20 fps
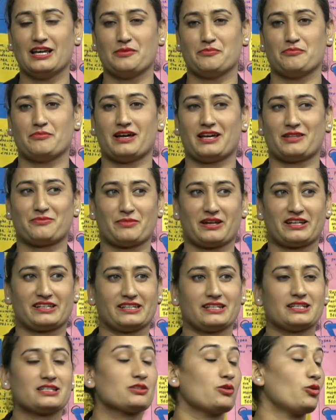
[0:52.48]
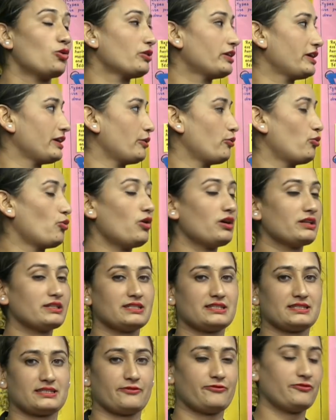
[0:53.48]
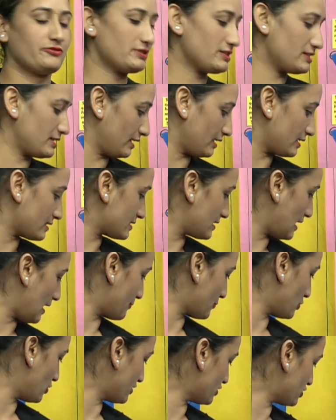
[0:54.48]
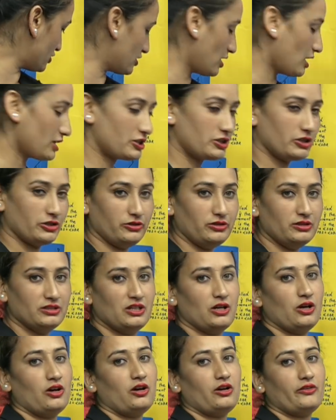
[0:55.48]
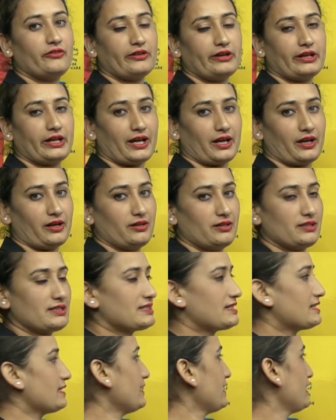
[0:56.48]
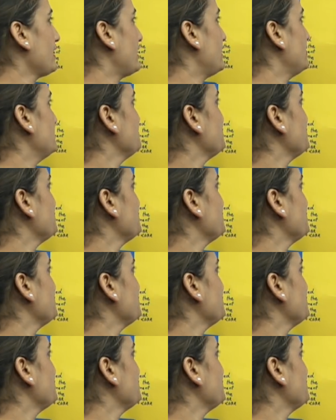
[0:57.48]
Mathematics, okay, what is the first things? I'm going to taught you over here. See here.